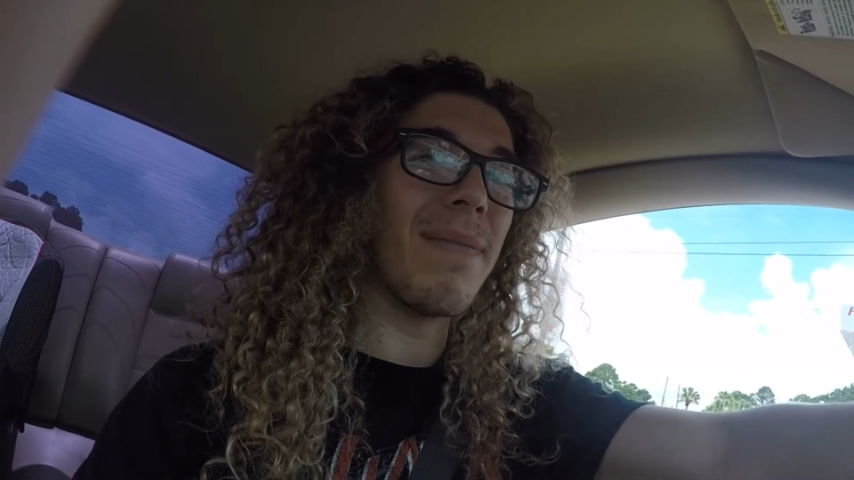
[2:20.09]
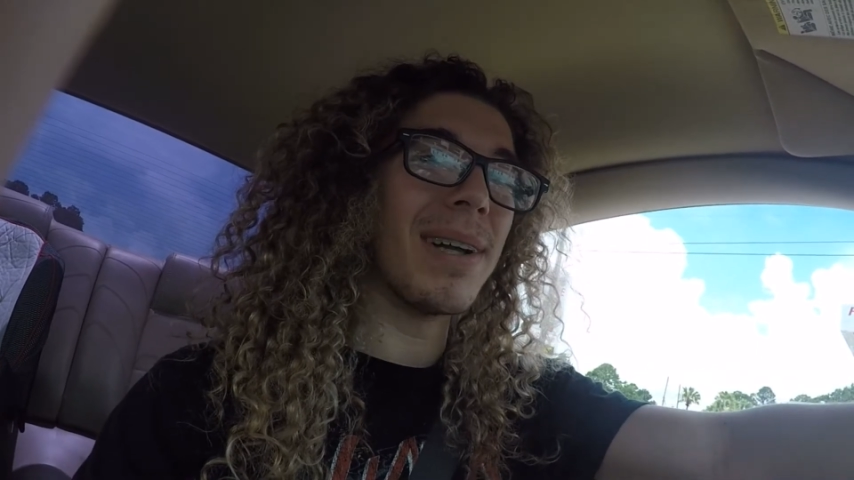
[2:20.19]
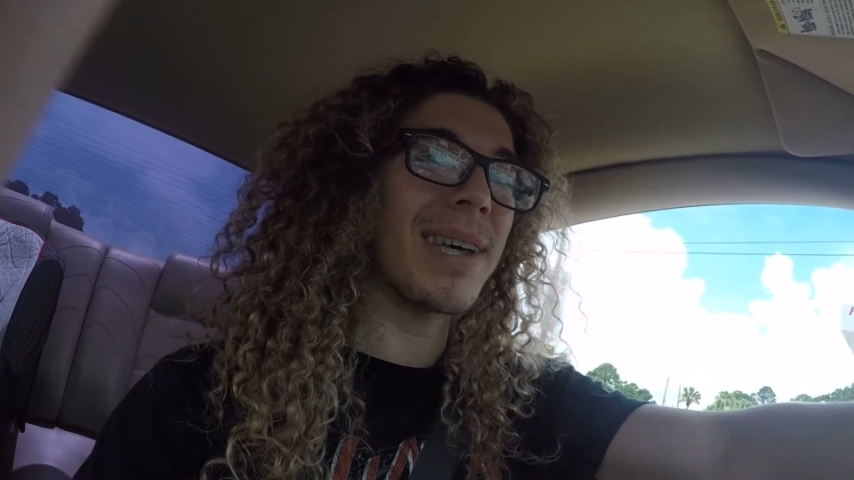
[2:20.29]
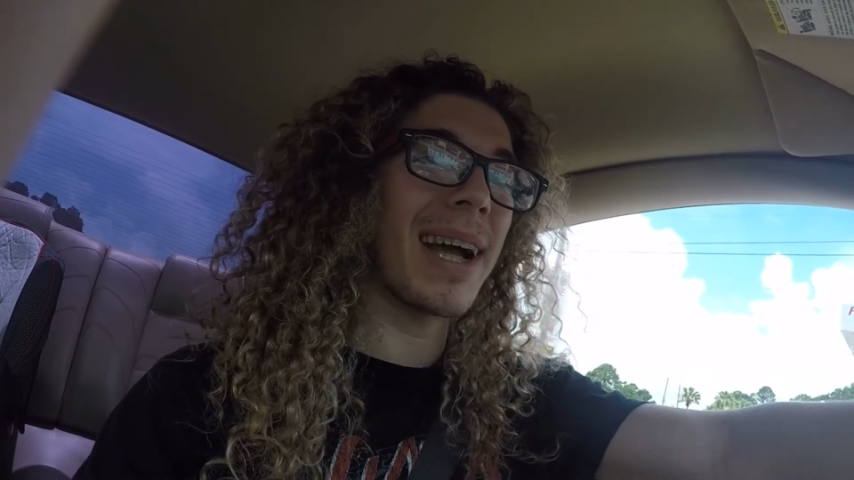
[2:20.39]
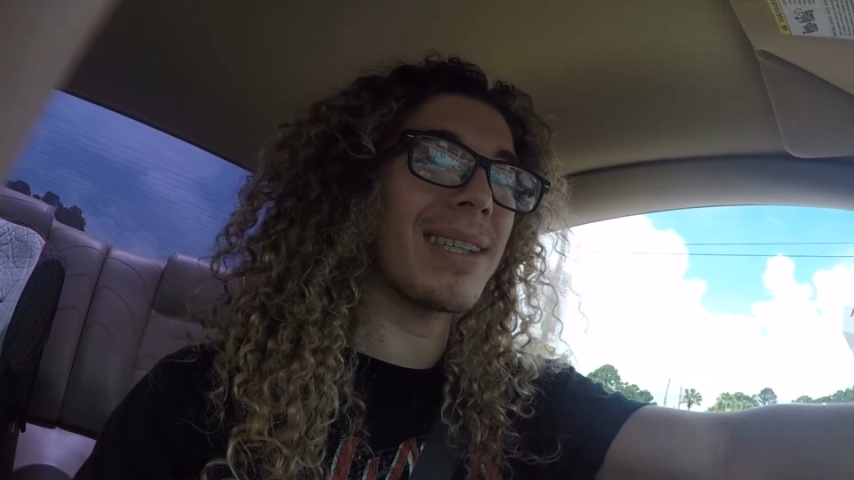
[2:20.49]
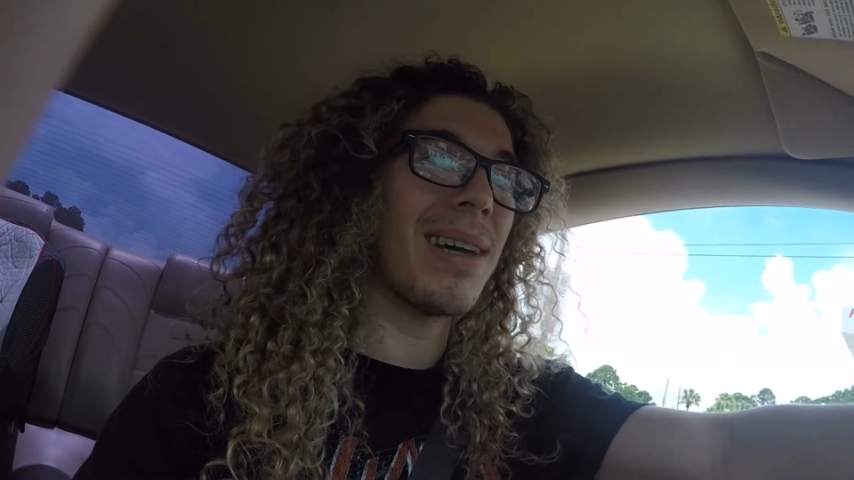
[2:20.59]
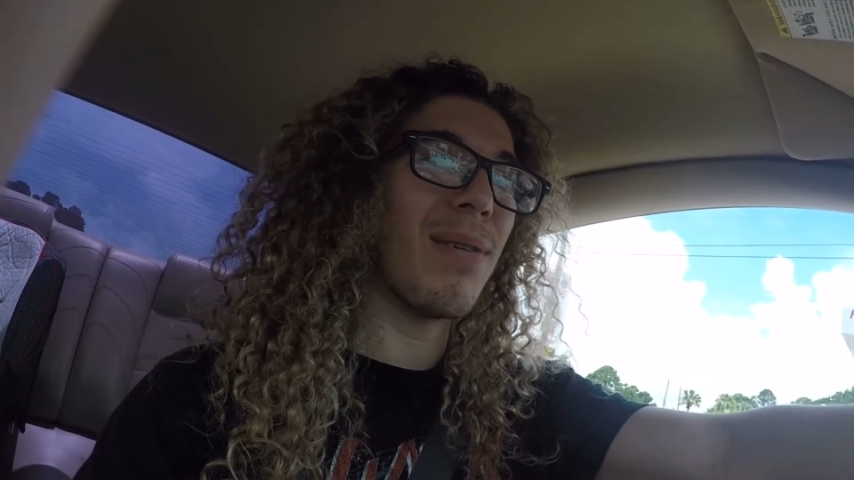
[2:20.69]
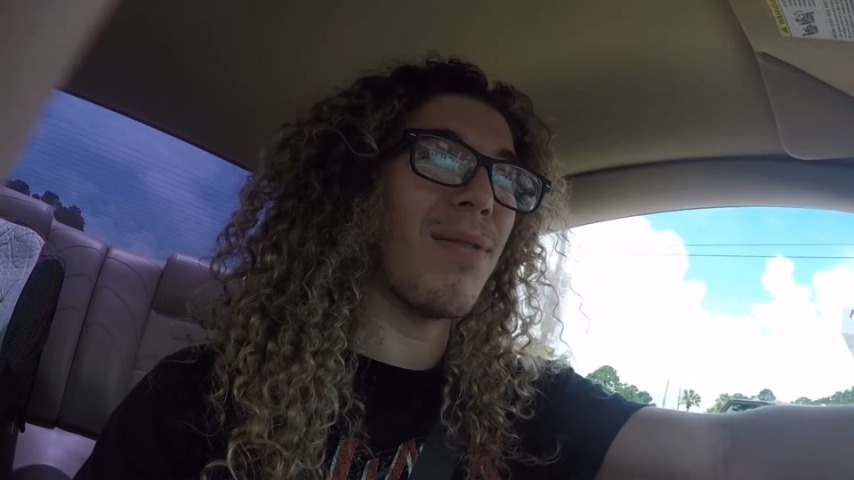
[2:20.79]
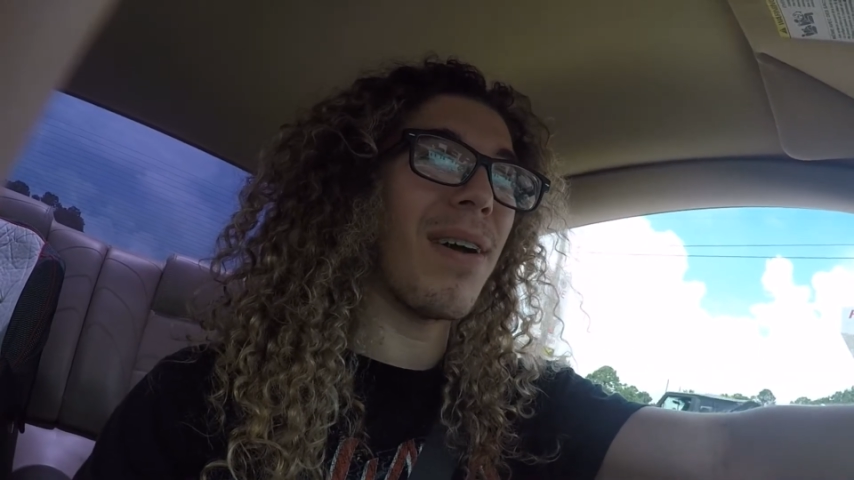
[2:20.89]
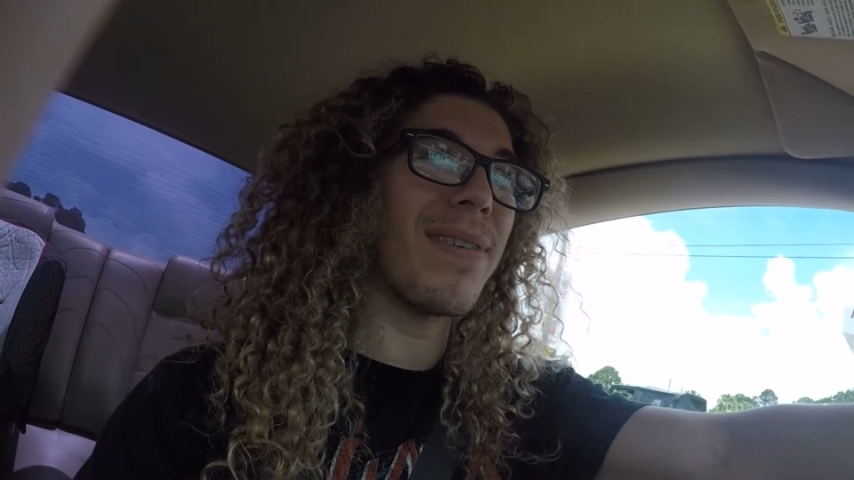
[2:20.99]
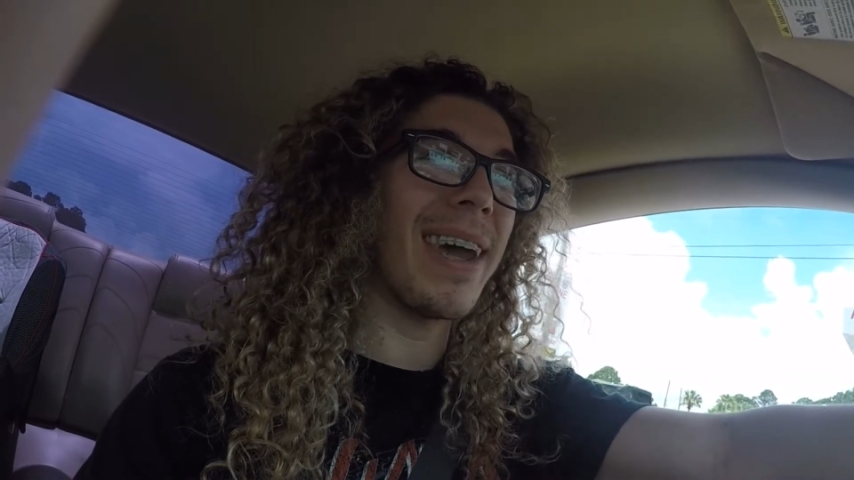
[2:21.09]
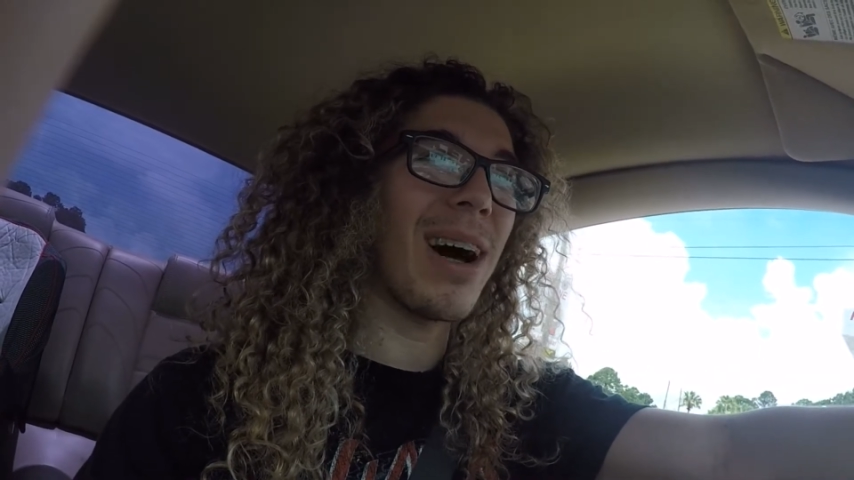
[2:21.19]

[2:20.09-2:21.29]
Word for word: If it's like two fifty,